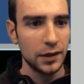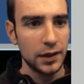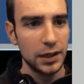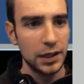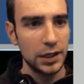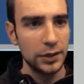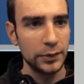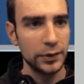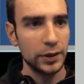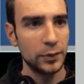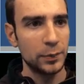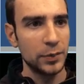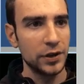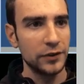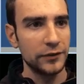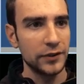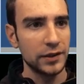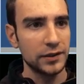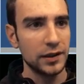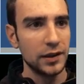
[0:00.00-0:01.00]
There we go.
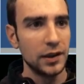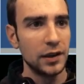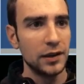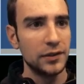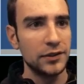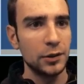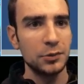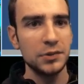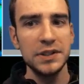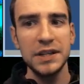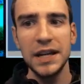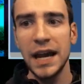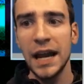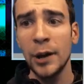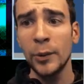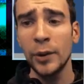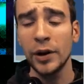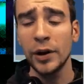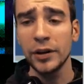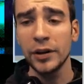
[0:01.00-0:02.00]
Perfect. So
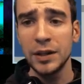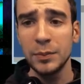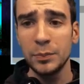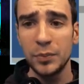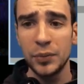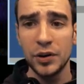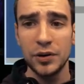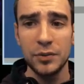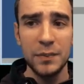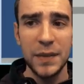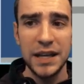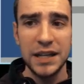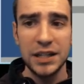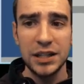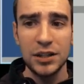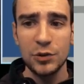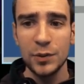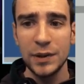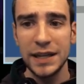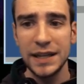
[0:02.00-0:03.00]
now our input
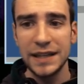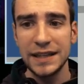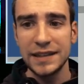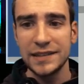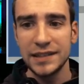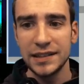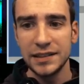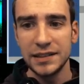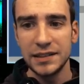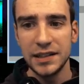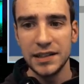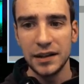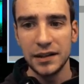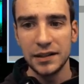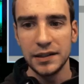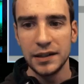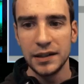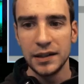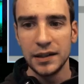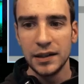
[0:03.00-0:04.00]
menu is done.